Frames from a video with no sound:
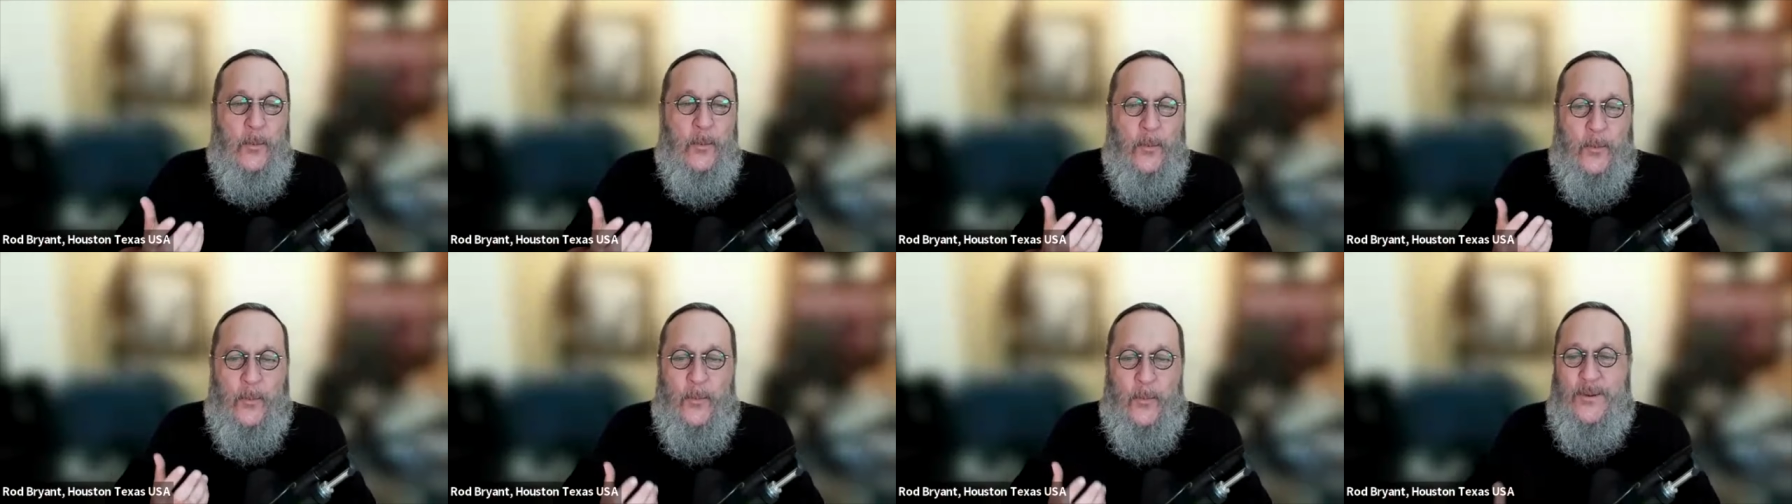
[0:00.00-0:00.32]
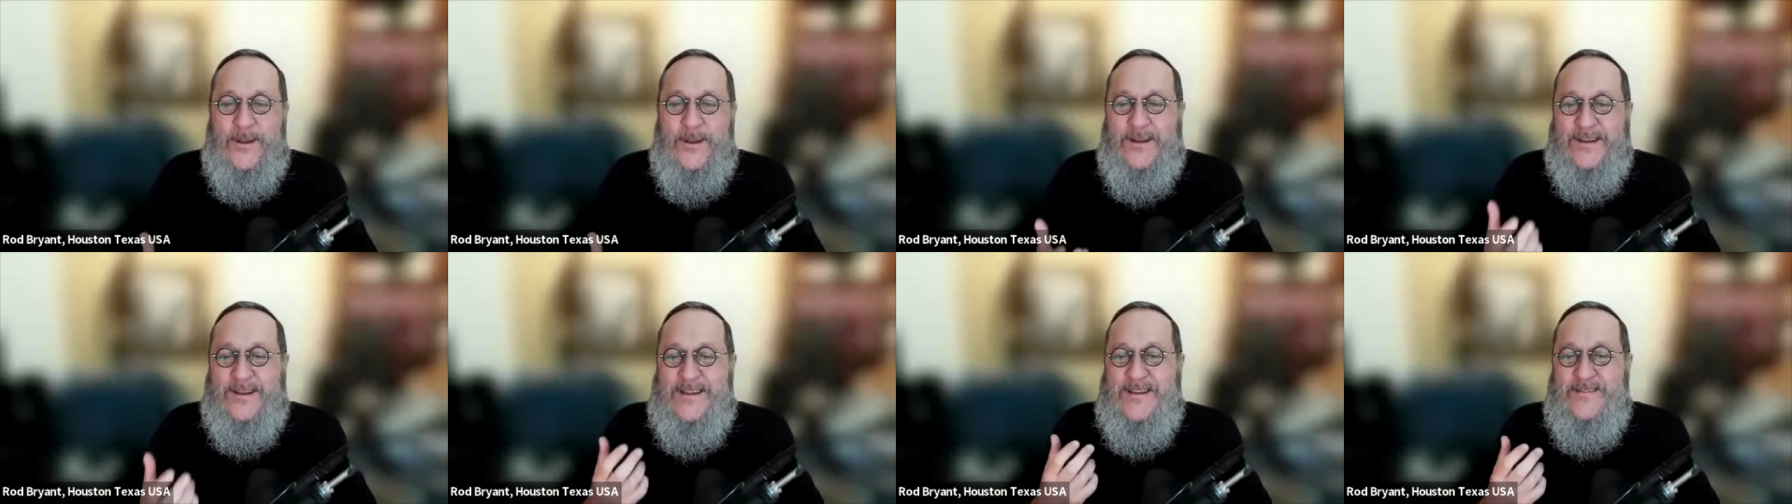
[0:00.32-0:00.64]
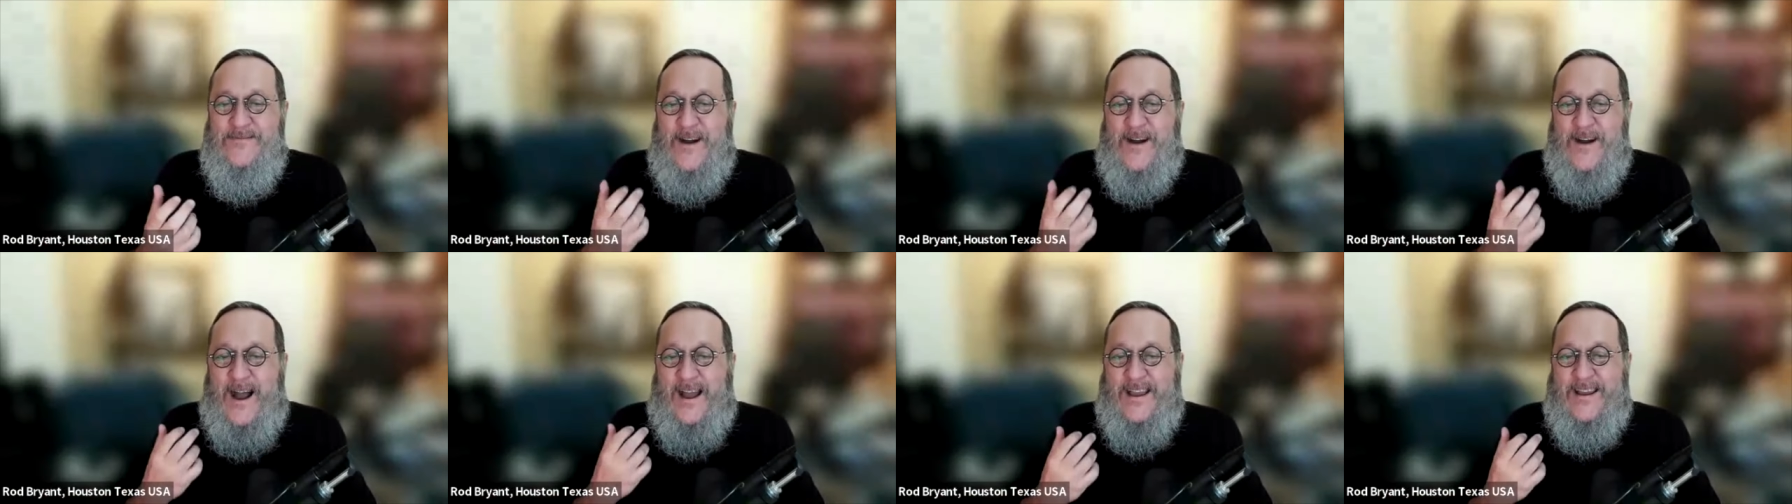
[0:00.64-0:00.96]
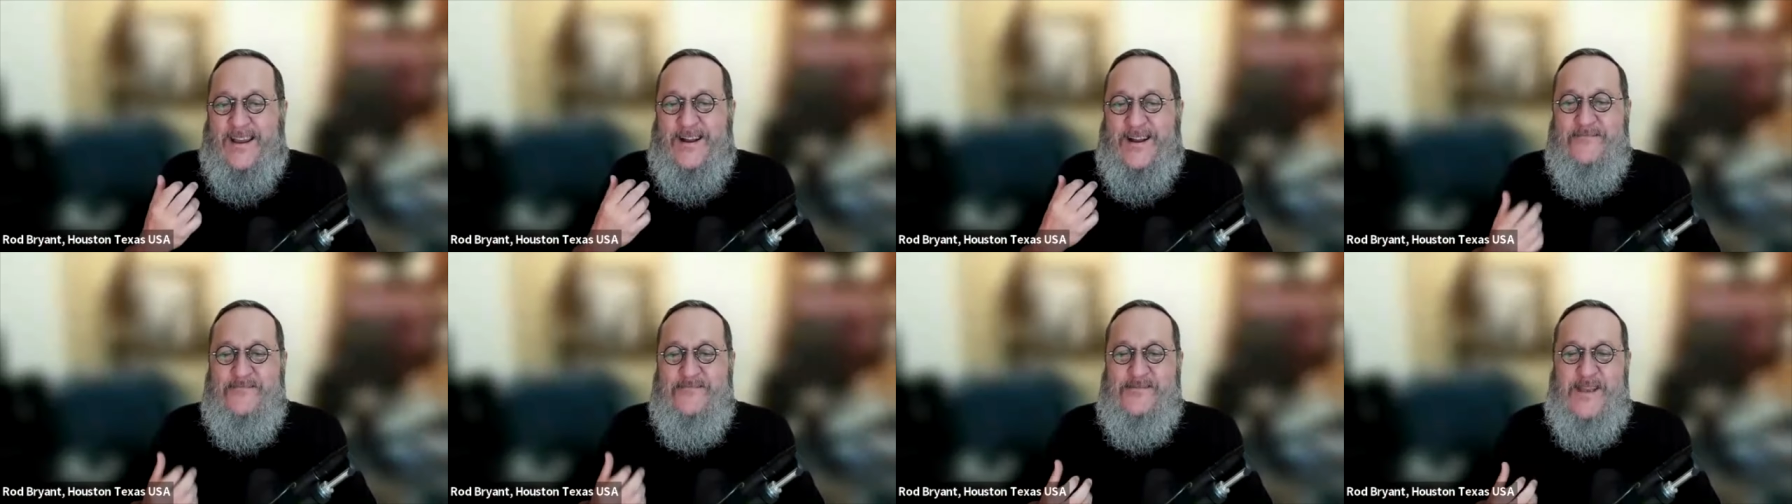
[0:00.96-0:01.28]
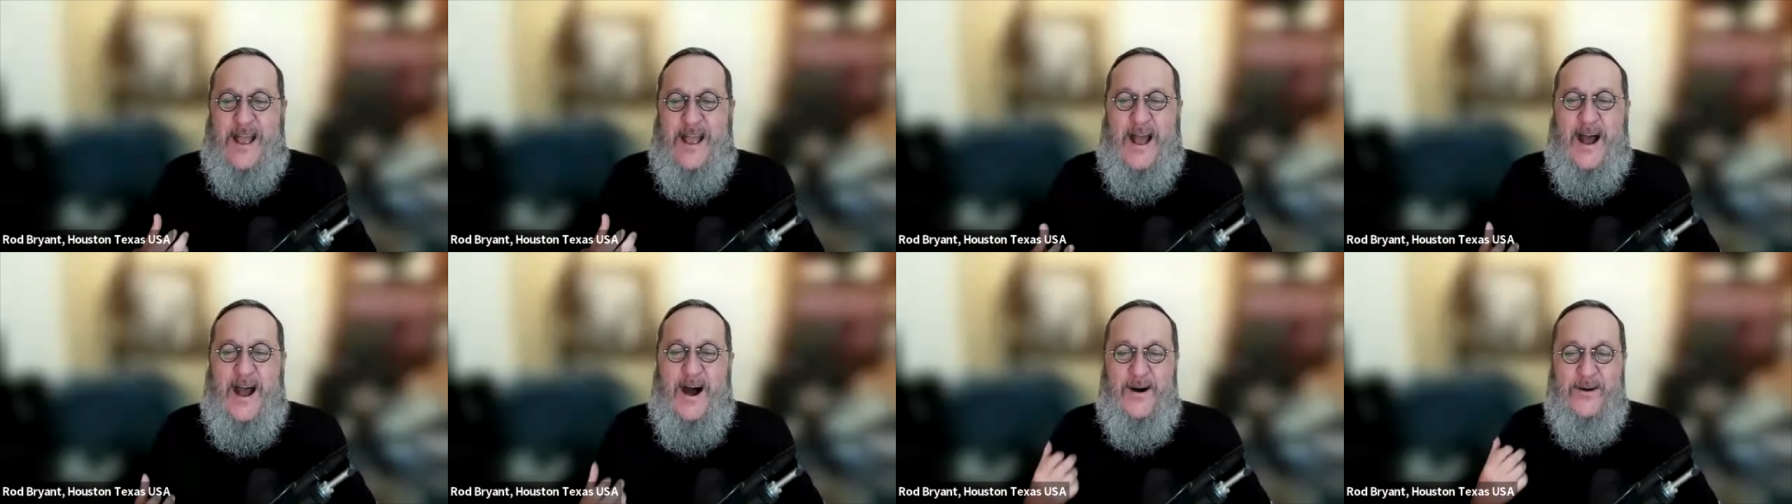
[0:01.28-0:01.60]
when Levi comes
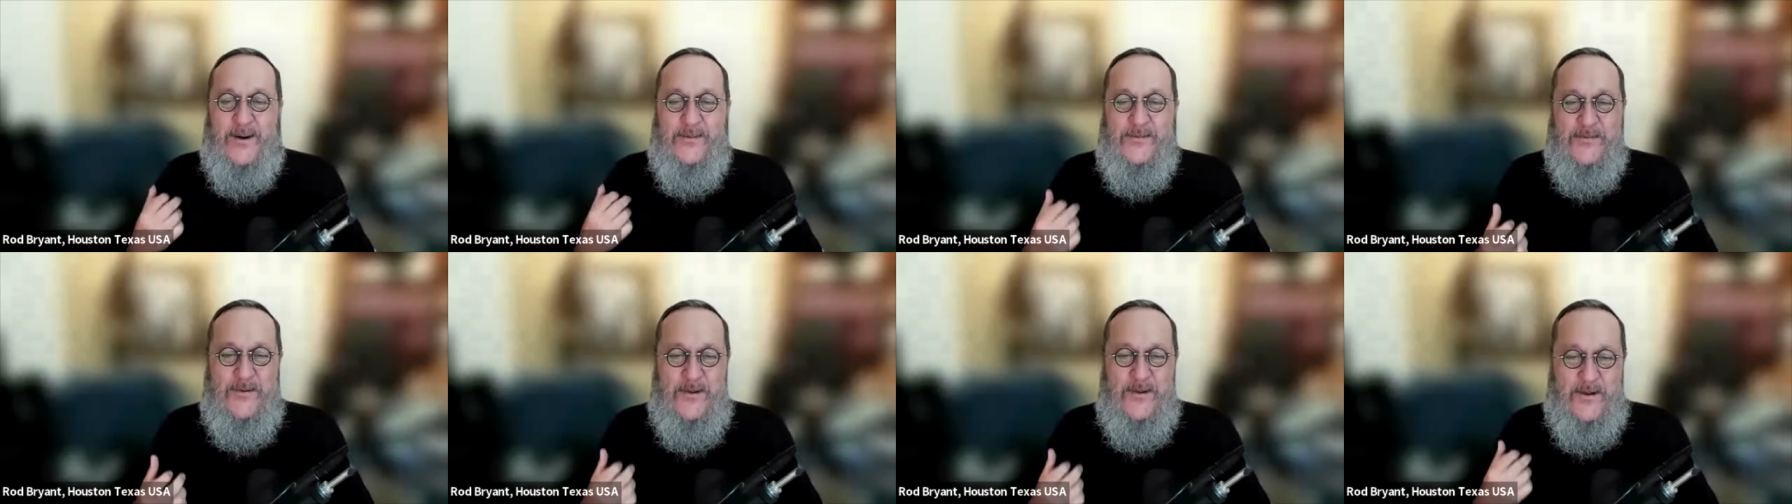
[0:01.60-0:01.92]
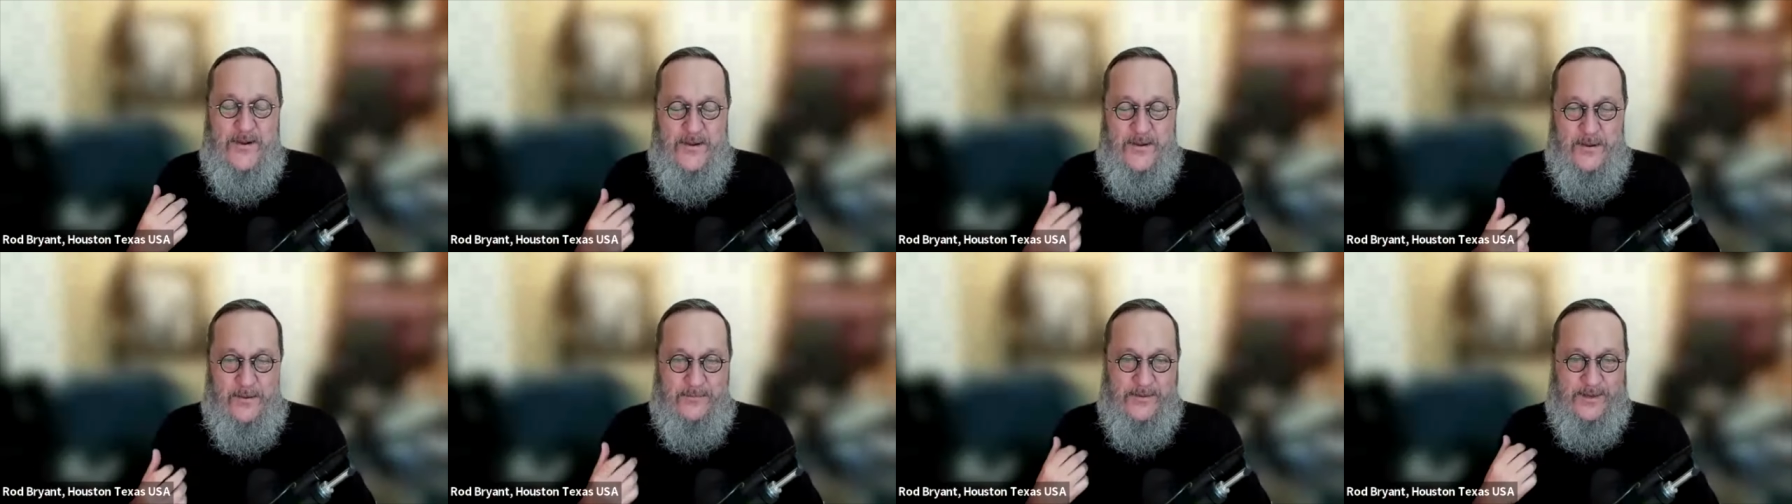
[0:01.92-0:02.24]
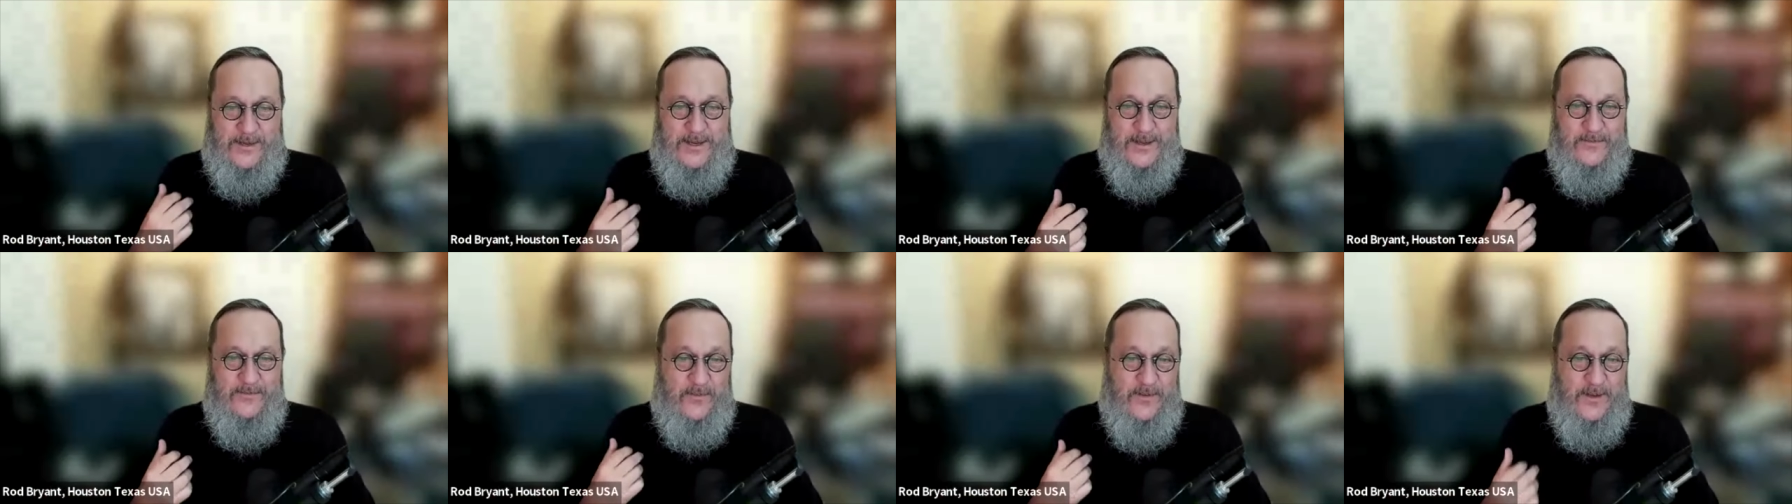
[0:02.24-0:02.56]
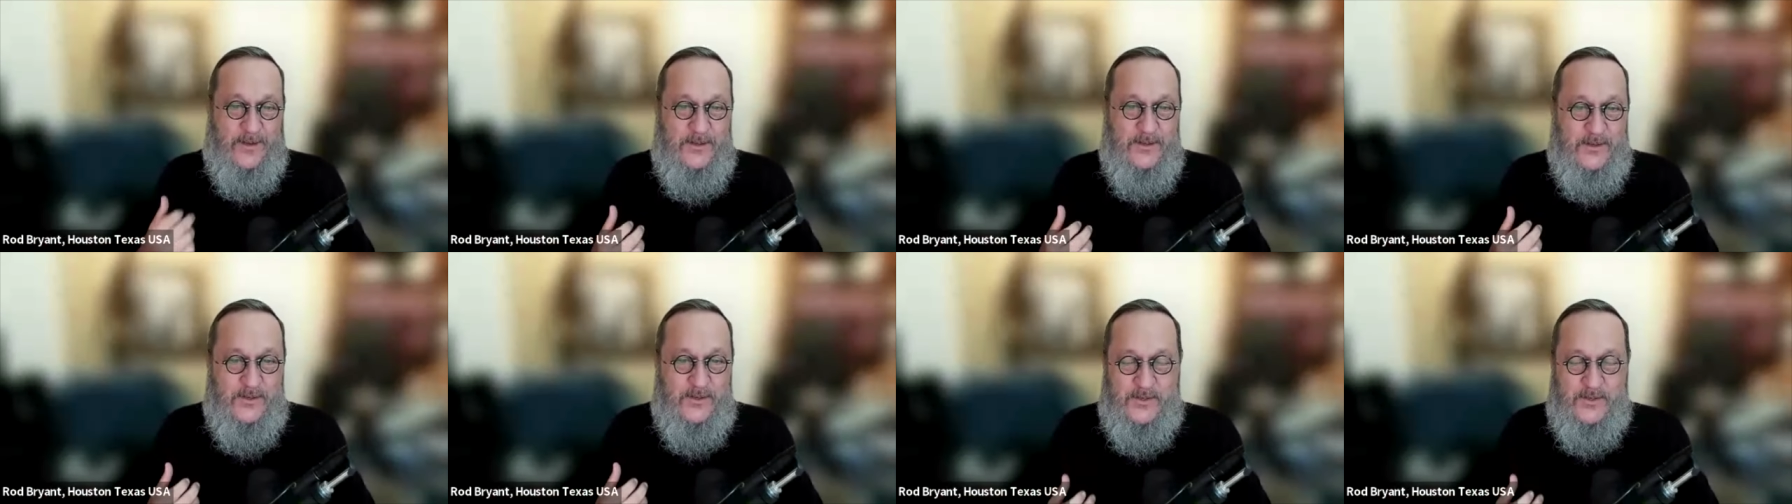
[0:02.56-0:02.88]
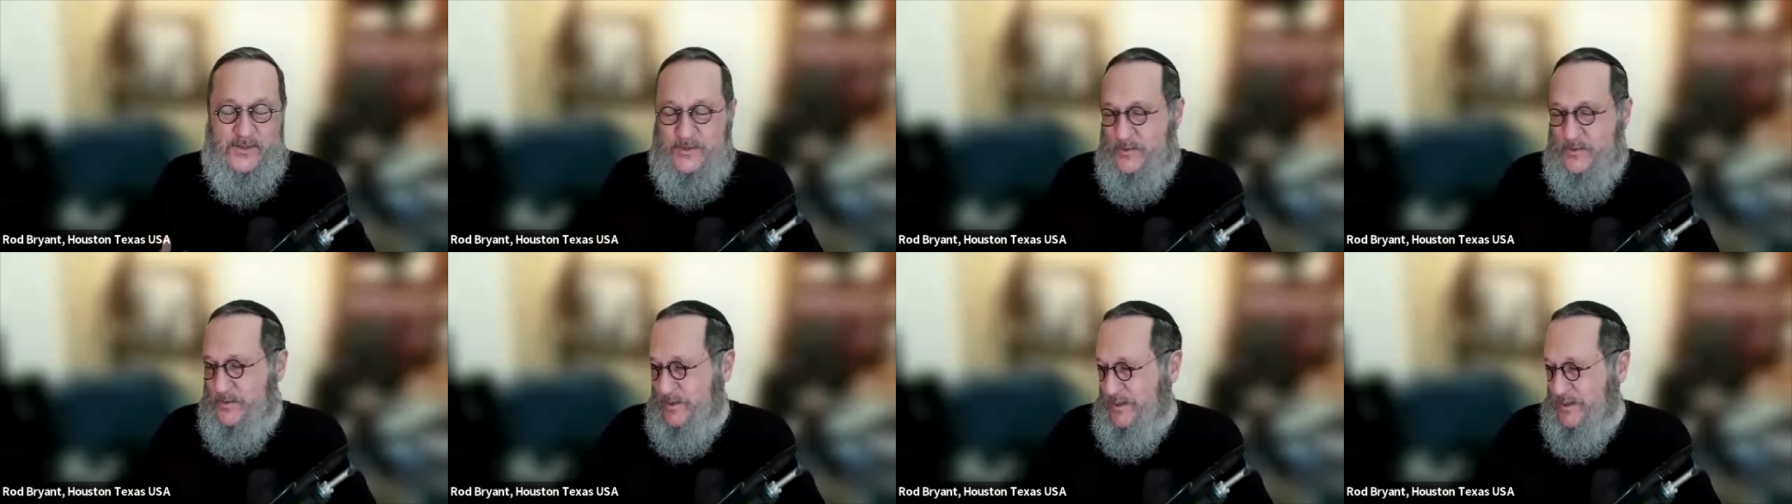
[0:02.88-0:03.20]
out of the convenience
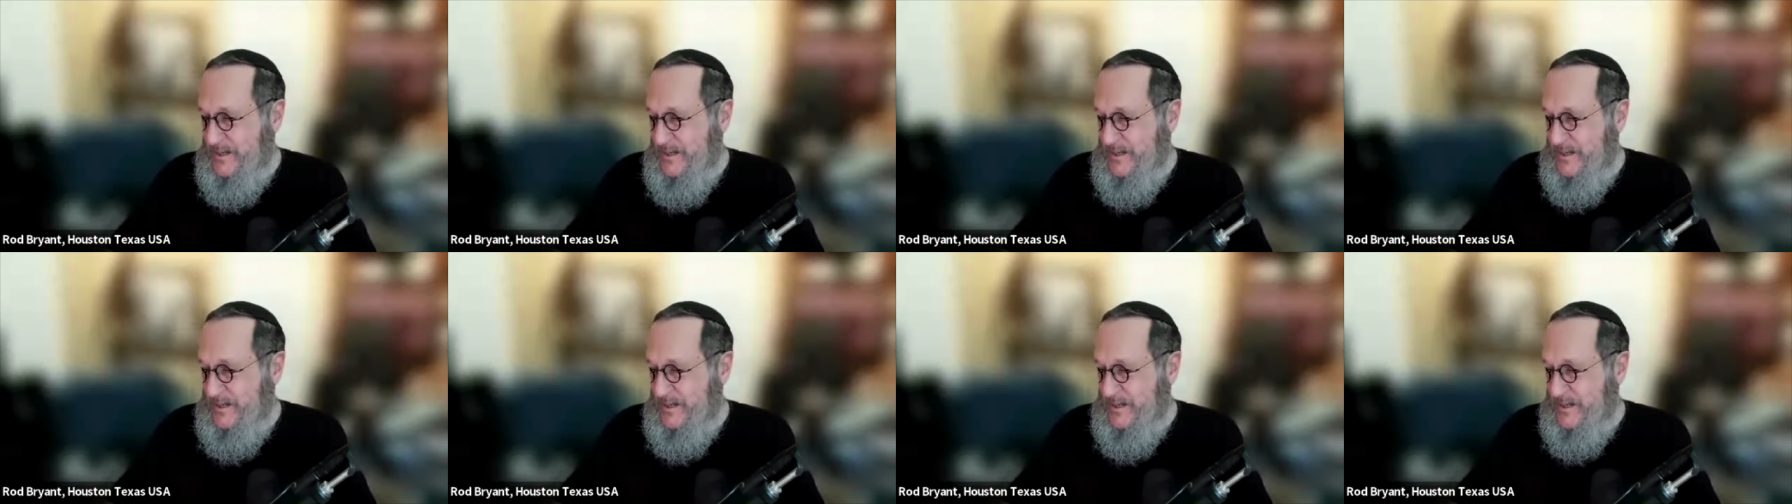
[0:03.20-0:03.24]
store.